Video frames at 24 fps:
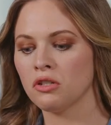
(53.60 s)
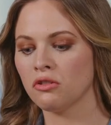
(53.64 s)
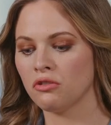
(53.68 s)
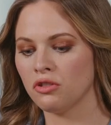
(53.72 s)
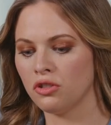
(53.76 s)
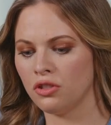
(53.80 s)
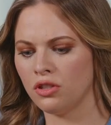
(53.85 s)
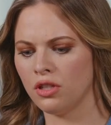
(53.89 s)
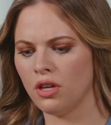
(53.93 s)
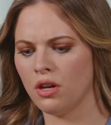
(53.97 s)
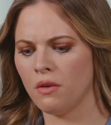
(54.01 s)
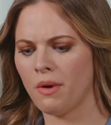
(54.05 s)

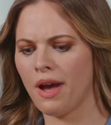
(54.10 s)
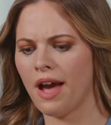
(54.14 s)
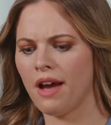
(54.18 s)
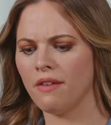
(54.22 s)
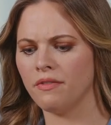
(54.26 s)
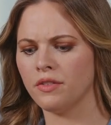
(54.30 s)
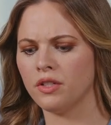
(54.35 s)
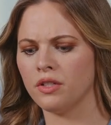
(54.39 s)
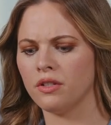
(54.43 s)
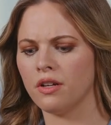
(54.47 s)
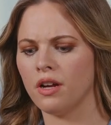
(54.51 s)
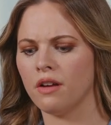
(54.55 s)
So
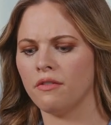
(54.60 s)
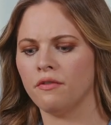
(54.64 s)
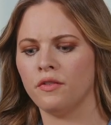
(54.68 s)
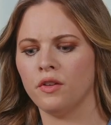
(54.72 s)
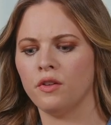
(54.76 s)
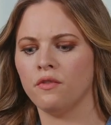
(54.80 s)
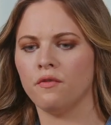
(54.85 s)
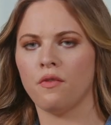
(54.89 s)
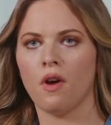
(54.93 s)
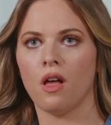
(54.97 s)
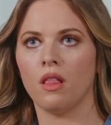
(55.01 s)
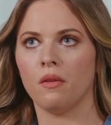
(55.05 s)
after a few
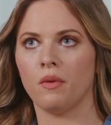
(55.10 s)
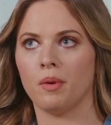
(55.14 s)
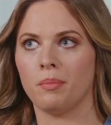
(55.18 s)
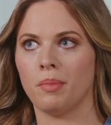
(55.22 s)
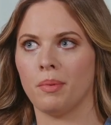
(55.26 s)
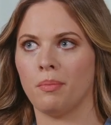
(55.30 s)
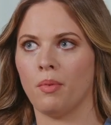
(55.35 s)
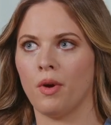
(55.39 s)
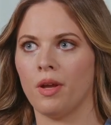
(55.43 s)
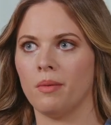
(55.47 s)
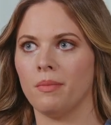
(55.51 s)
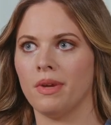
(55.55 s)
follow-up
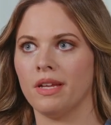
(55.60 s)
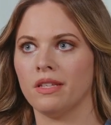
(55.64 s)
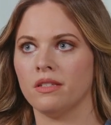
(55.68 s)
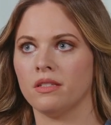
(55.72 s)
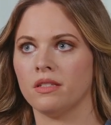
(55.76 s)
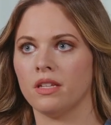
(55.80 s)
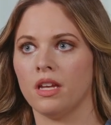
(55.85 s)
appointments,